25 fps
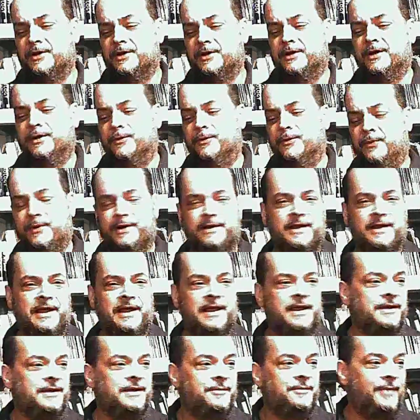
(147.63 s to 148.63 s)
One day
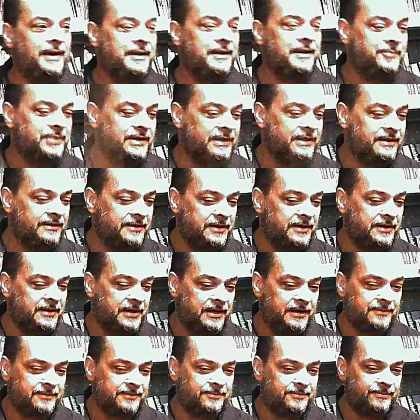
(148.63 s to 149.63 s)
it might be,
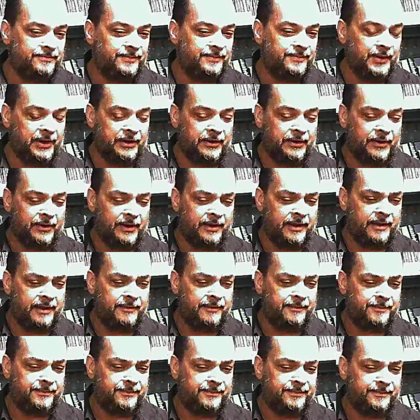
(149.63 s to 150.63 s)
you know,
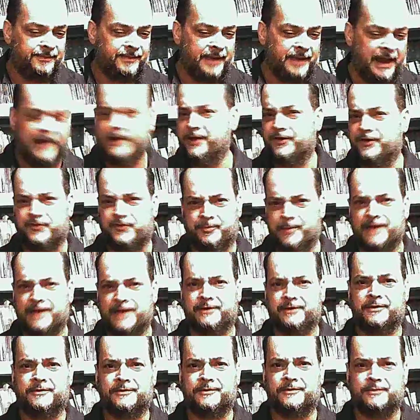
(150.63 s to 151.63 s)
80s
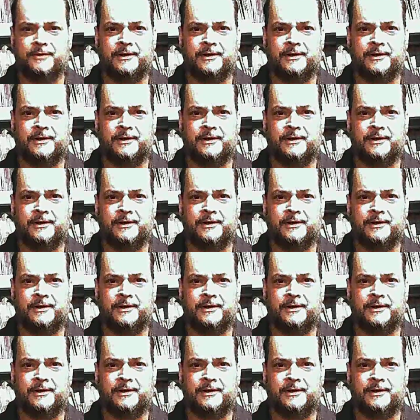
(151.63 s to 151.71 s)
metal.